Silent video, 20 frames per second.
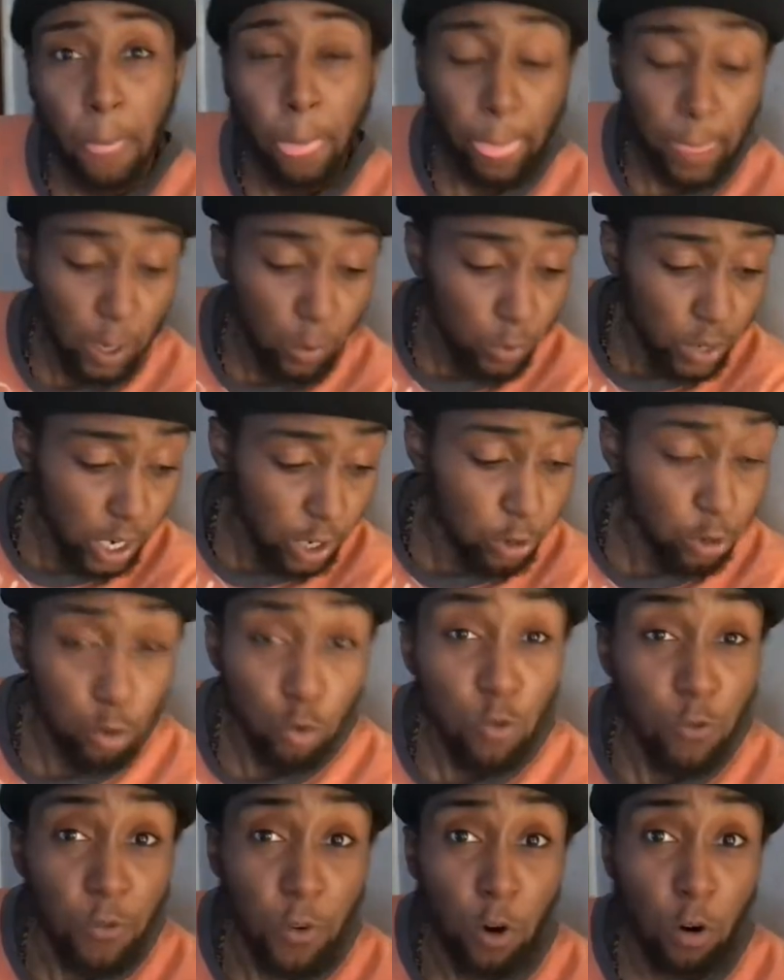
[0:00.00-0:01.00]
And when I
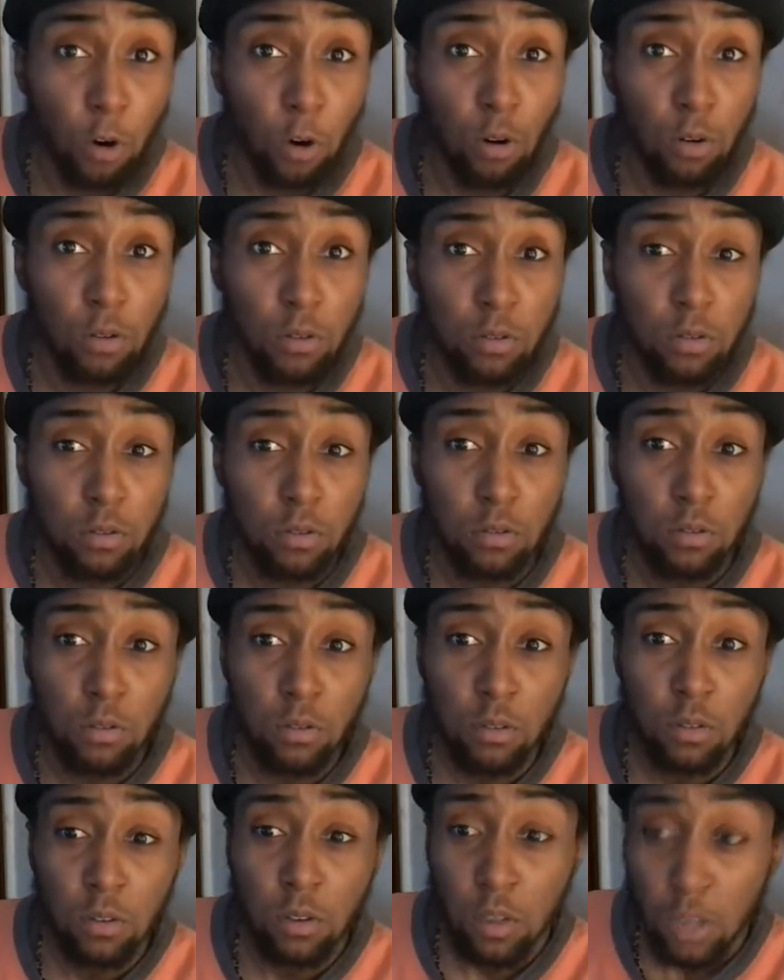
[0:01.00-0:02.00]
do fall,
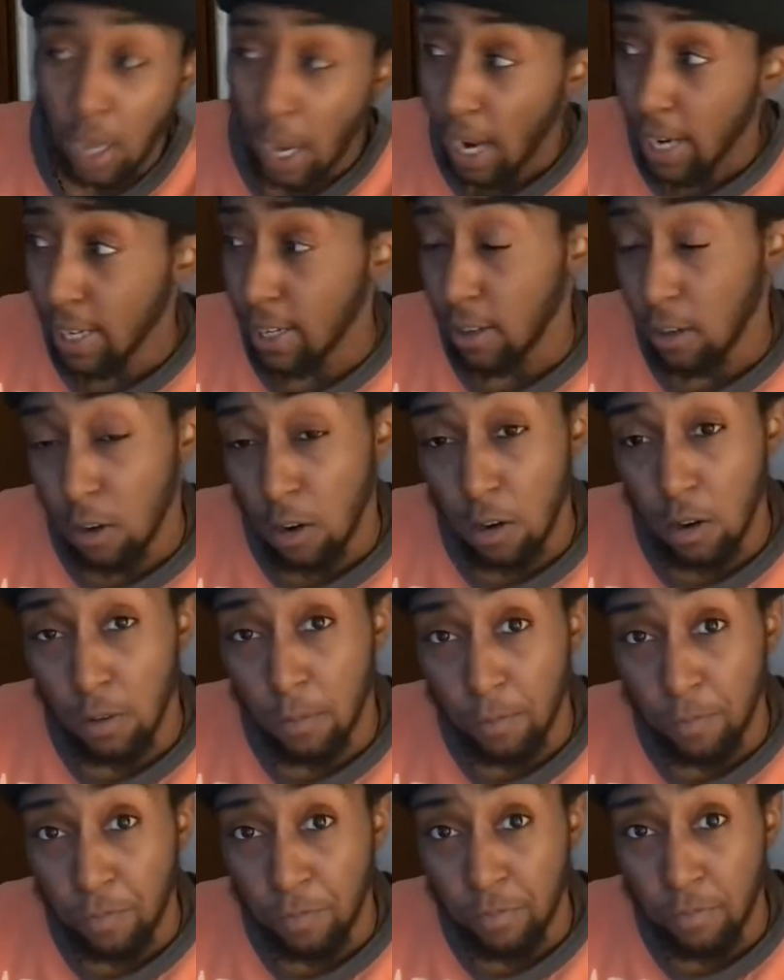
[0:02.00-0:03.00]
I get up
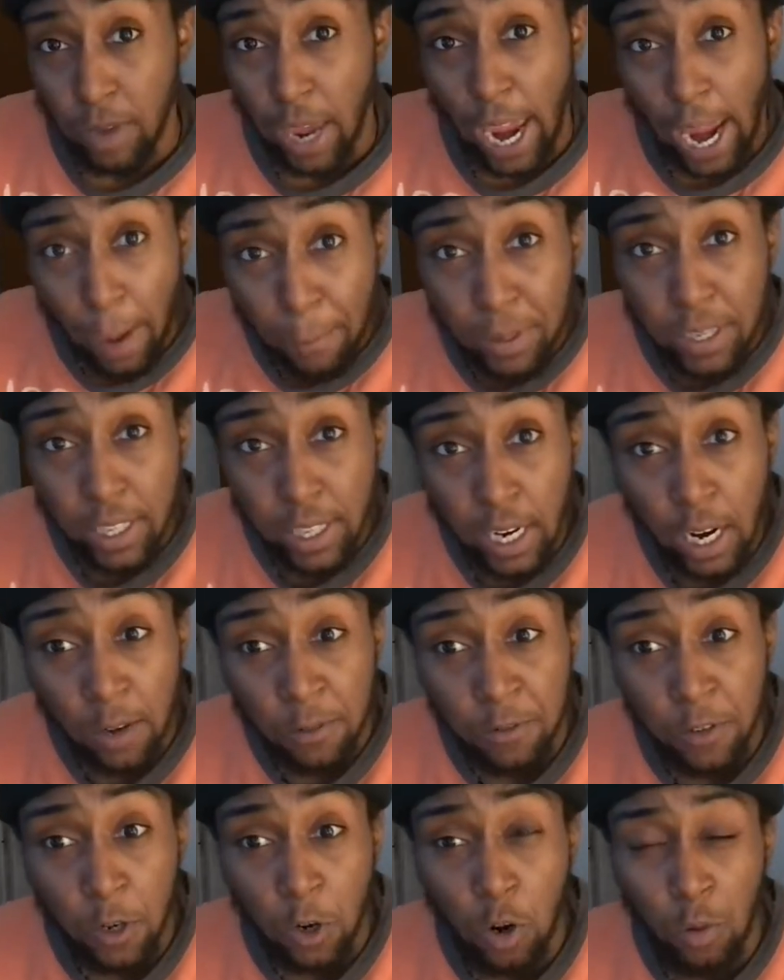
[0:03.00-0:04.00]
happy that I
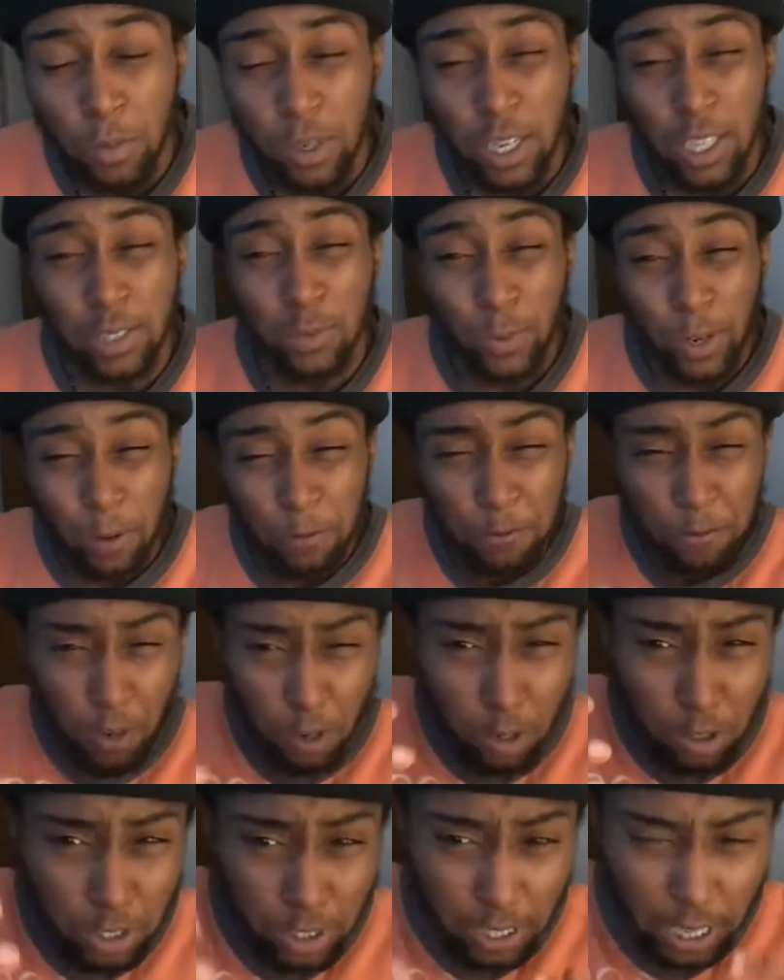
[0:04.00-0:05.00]
fell because when I'm
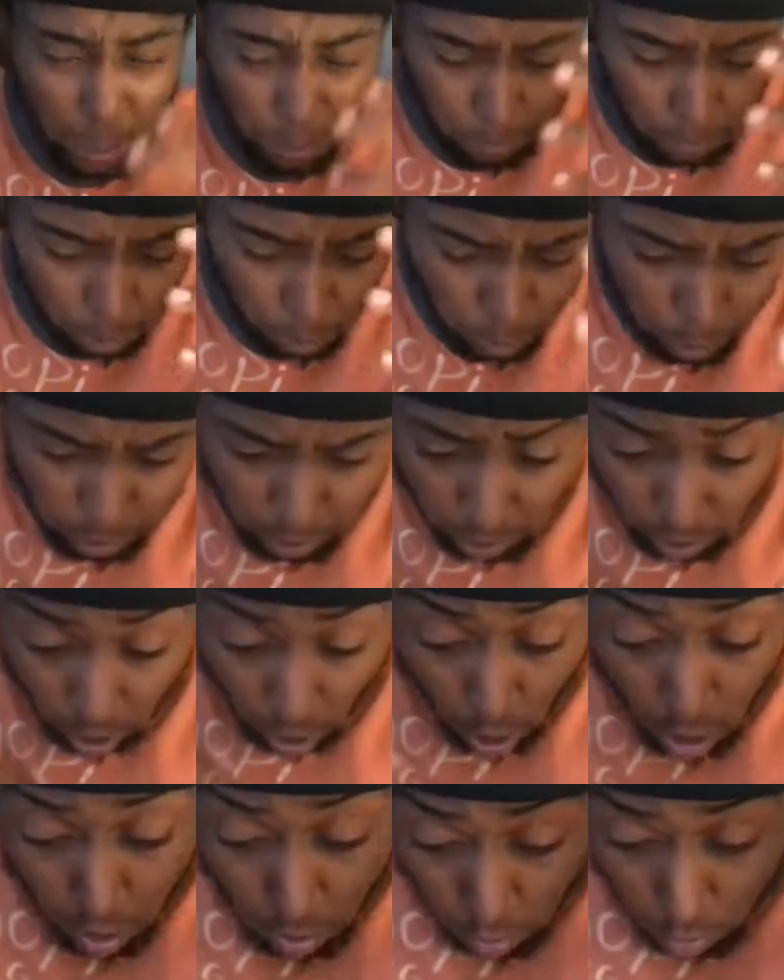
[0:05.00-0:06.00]
falling, I'm learning.
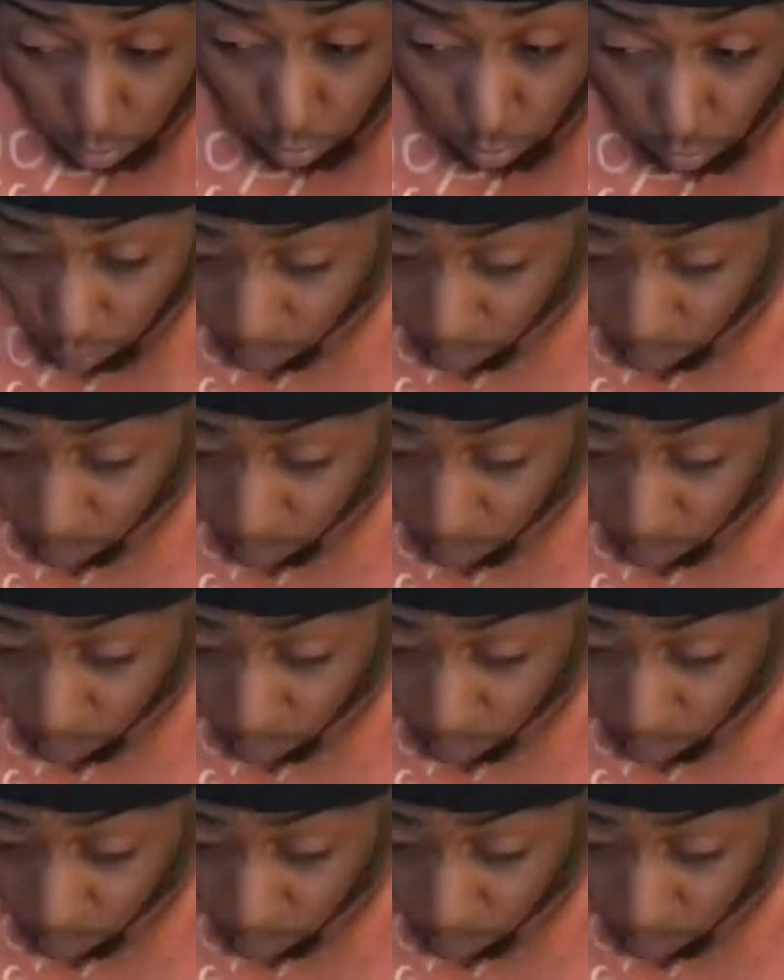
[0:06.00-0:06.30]
Oh,